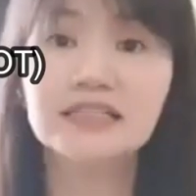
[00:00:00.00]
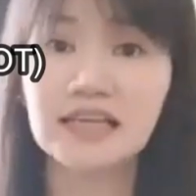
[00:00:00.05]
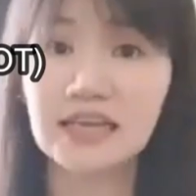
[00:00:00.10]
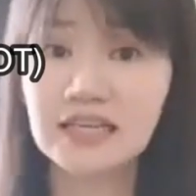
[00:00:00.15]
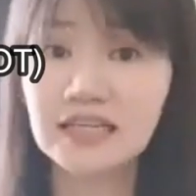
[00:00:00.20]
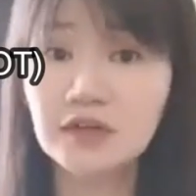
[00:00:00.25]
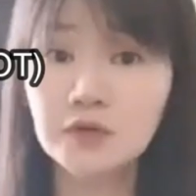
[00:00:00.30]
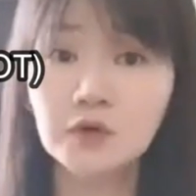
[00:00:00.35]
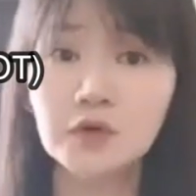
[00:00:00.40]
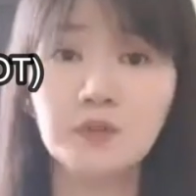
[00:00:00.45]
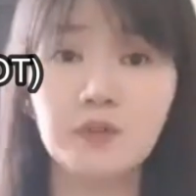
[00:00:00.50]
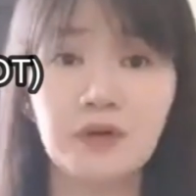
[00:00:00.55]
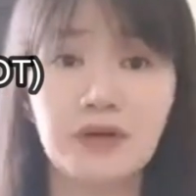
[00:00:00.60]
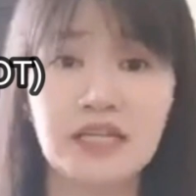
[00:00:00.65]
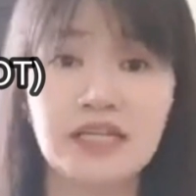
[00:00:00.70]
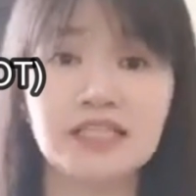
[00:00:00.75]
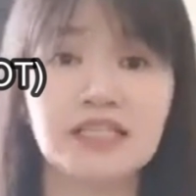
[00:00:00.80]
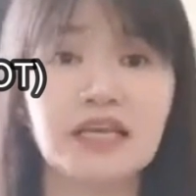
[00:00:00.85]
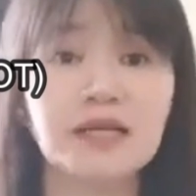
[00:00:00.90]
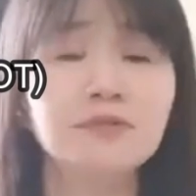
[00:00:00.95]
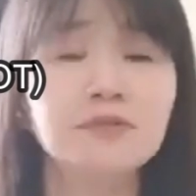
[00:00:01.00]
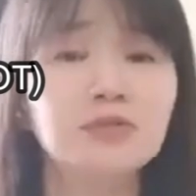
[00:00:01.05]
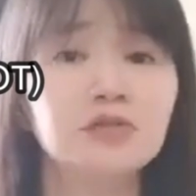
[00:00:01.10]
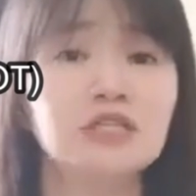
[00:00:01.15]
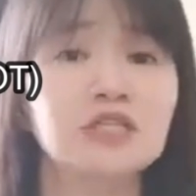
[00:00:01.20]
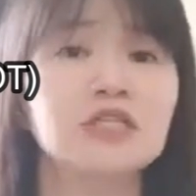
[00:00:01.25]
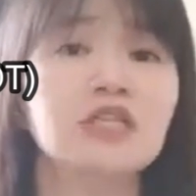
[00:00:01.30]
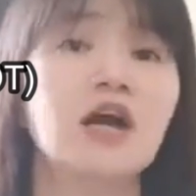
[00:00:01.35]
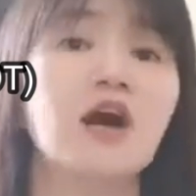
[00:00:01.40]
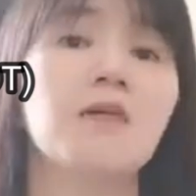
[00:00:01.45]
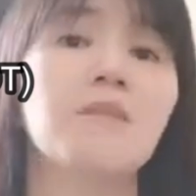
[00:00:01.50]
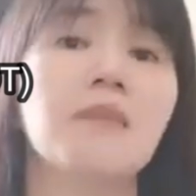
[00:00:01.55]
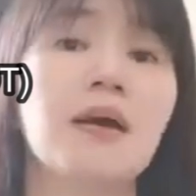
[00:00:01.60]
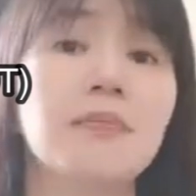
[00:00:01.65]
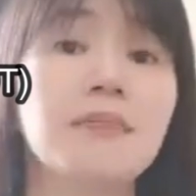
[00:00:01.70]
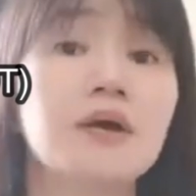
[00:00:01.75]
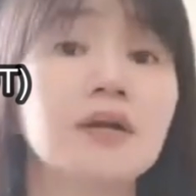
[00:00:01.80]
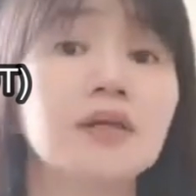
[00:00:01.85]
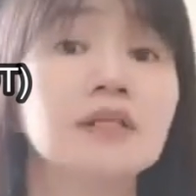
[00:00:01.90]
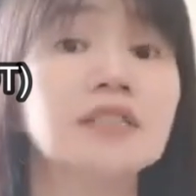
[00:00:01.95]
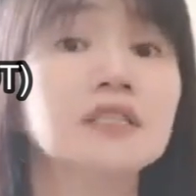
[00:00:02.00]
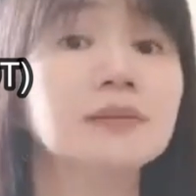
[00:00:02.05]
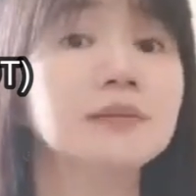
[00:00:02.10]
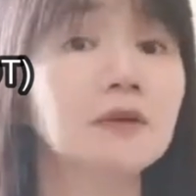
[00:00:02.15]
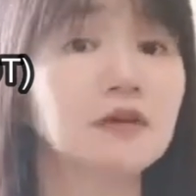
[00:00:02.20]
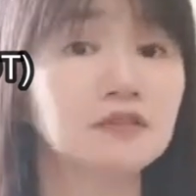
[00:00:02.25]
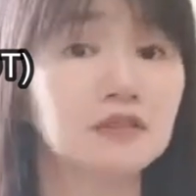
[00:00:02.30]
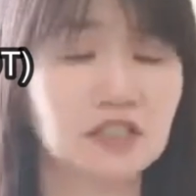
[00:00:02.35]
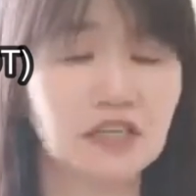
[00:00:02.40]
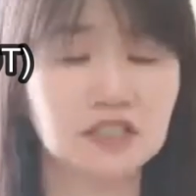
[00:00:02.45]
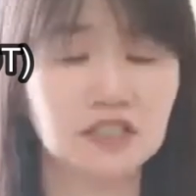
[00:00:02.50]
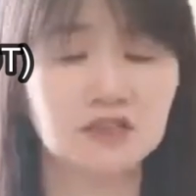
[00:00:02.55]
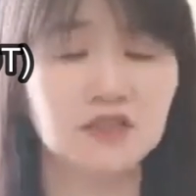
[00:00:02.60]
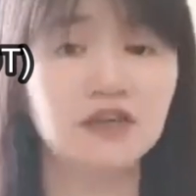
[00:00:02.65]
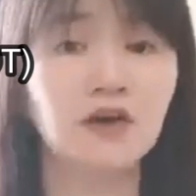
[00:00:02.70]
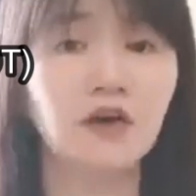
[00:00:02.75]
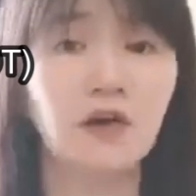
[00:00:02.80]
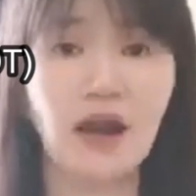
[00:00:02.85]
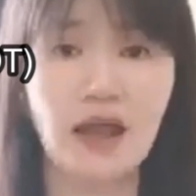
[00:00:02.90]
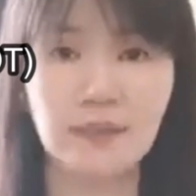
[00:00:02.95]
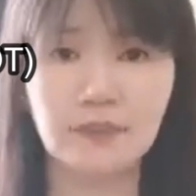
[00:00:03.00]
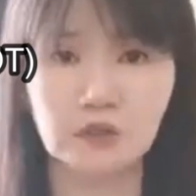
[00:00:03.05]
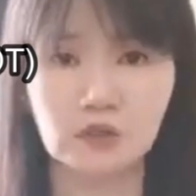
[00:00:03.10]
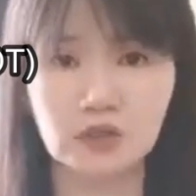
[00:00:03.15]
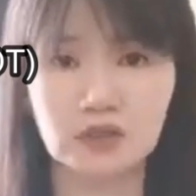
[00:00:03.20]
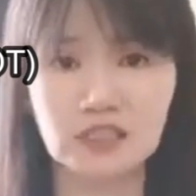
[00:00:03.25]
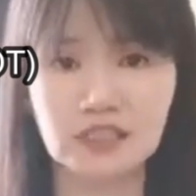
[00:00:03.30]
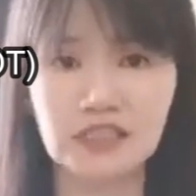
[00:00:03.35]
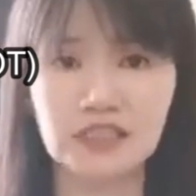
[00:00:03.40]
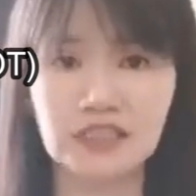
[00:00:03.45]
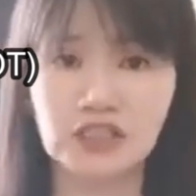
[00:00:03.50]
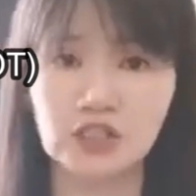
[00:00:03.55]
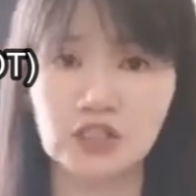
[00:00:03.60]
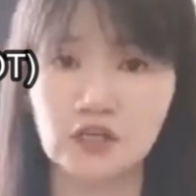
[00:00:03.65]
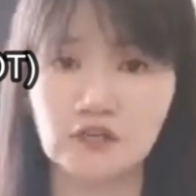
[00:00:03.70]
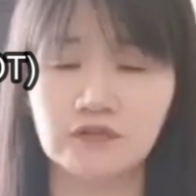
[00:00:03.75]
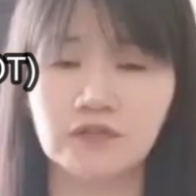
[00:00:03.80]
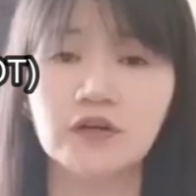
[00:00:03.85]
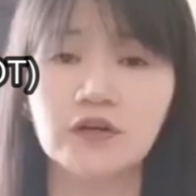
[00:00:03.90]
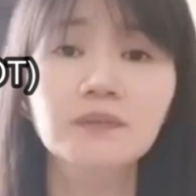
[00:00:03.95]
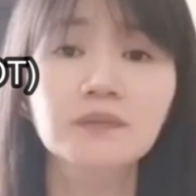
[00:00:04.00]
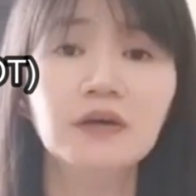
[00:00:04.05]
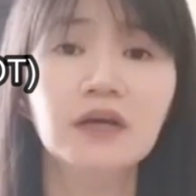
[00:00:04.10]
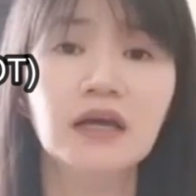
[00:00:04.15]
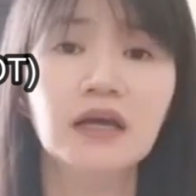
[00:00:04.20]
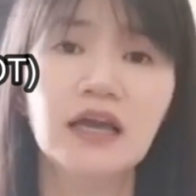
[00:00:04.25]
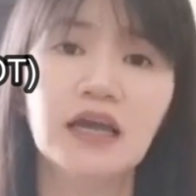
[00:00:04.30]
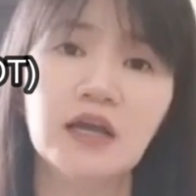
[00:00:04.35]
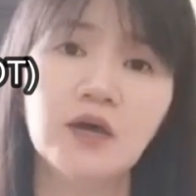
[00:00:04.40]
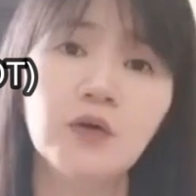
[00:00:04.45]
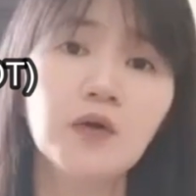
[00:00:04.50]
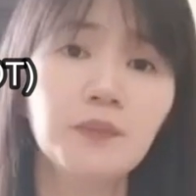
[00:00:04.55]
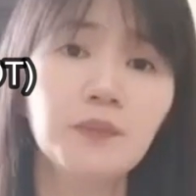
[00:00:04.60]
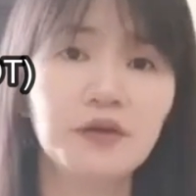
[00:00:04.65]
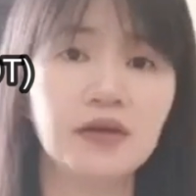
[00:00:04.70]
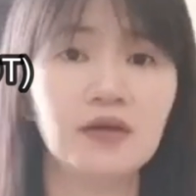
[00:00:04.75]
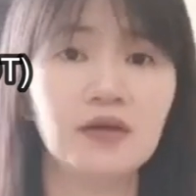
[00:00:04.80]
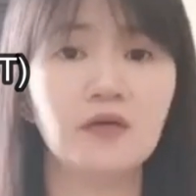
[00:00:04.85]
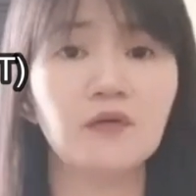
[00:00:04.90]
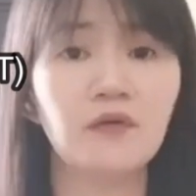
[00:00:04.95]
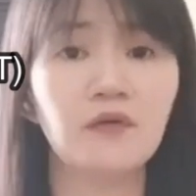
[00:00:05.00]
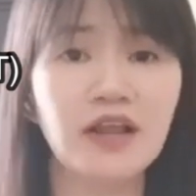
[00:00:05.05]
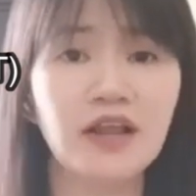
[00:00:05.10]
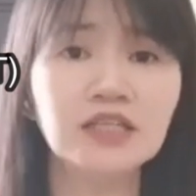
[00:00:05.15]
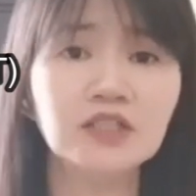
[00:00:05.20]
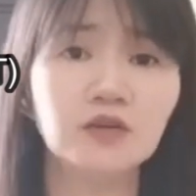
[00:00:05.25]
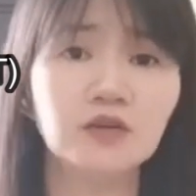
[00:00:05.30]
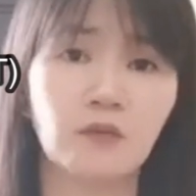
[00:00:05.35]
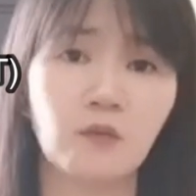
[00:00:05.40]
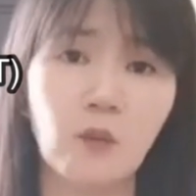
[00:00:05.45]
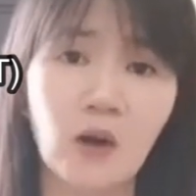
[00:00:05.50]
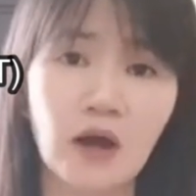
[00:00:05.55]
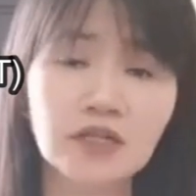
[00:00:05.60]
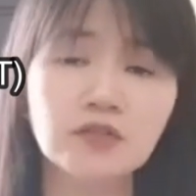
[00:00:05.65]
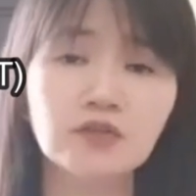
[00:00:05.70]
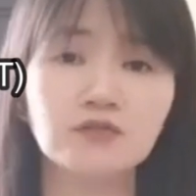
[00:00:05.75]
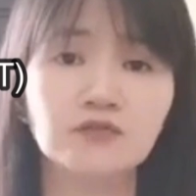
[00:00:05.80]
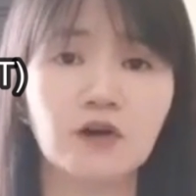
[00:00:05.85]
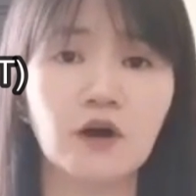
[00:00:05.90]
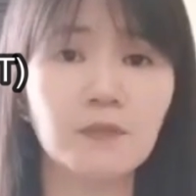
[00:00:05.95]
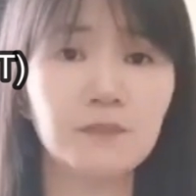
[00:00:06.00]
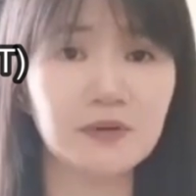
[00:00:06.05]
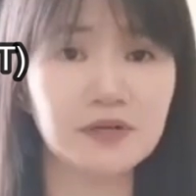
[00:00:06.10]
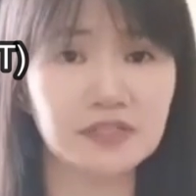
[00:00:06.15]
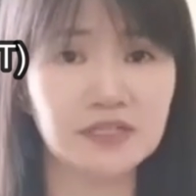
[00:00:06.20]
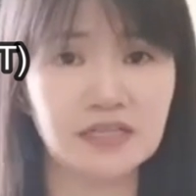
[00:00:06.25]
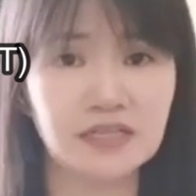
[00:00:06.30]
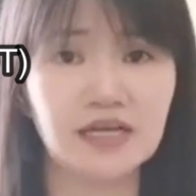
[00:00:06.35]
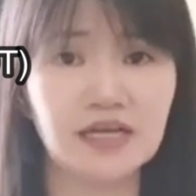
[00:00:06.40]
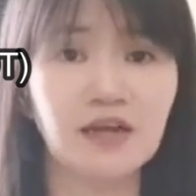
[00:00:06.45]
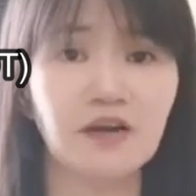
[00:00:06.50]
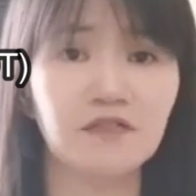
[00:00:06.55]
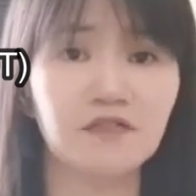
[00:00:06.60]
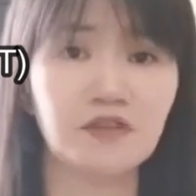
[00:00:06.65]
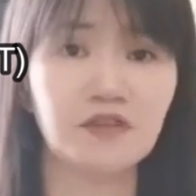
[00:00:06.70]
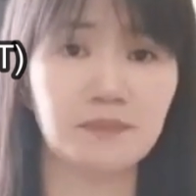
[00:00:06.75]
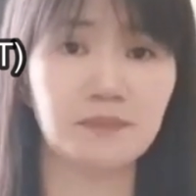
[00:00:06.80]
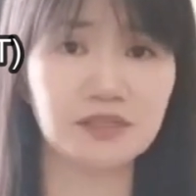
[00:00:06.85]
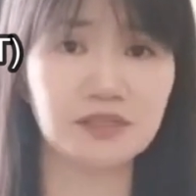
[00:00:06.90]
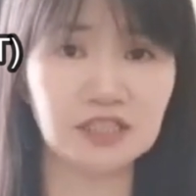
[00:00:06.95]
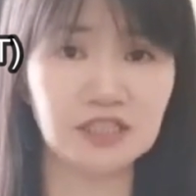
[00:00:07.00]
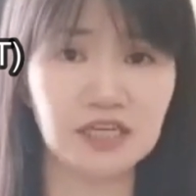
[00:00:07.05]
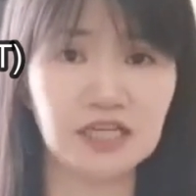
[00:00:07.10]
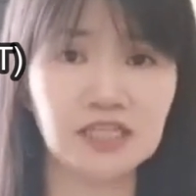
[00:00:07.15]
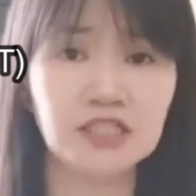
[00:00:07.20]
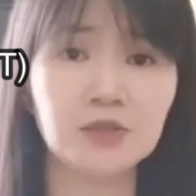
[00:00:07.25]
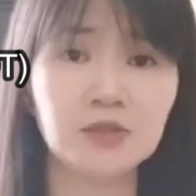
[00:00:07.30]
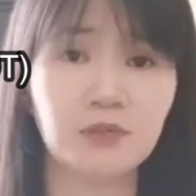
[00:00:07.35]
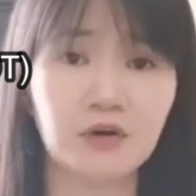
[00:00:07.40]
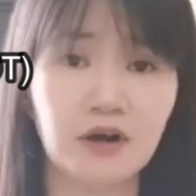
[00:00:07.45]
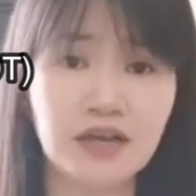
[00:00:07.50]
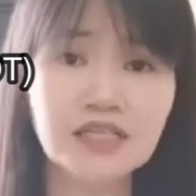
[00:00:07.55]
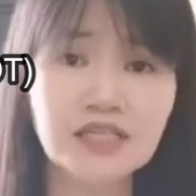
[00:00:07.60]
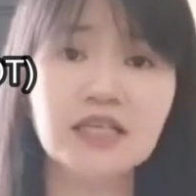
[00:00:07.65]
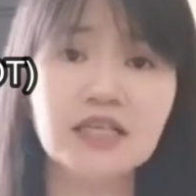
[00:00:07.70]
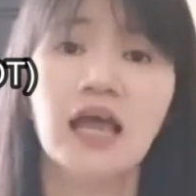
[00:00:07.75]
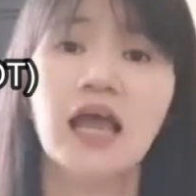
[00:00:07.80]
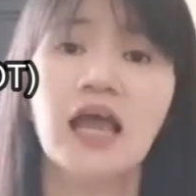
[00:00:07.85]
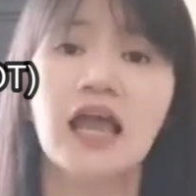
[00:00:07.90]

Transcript: Second would be stamp duty or memorandum of transfer, or M O T in short form. It would be range from one to four percent of the purchase price.